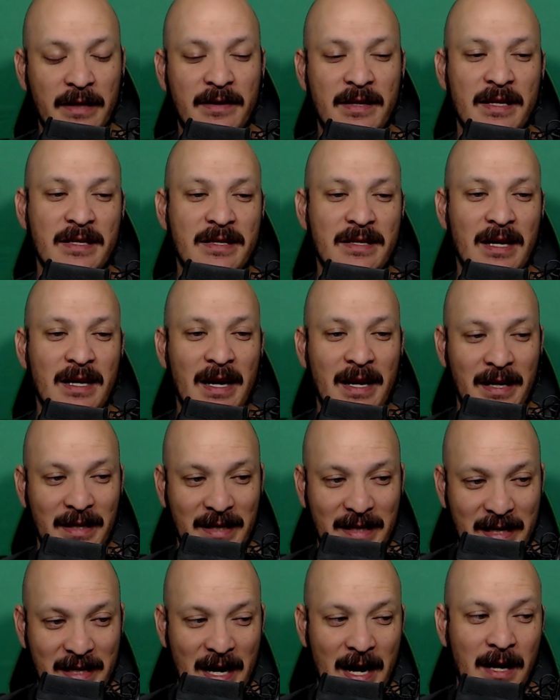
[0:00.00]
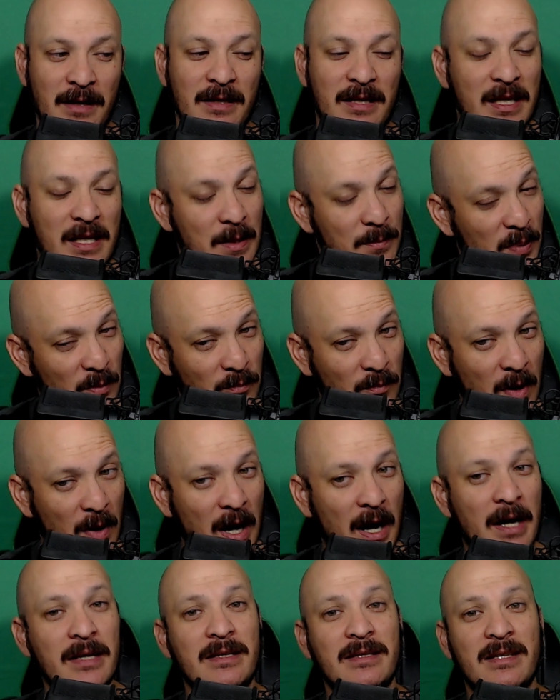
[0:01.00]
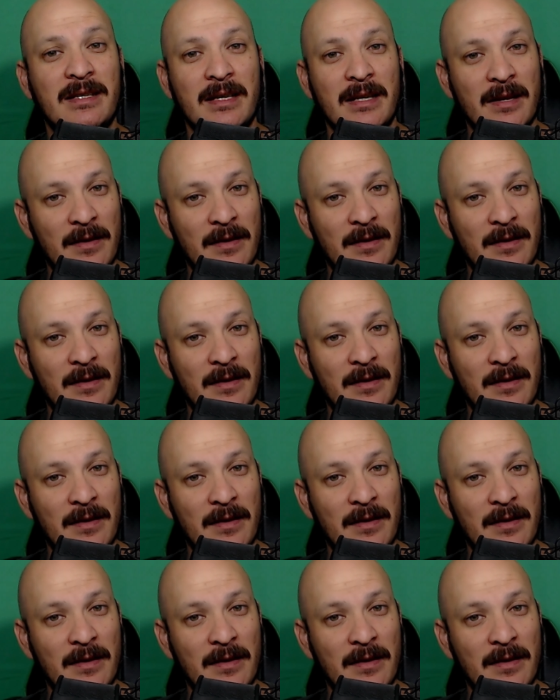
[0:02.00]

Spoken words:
this, and again, keep in mind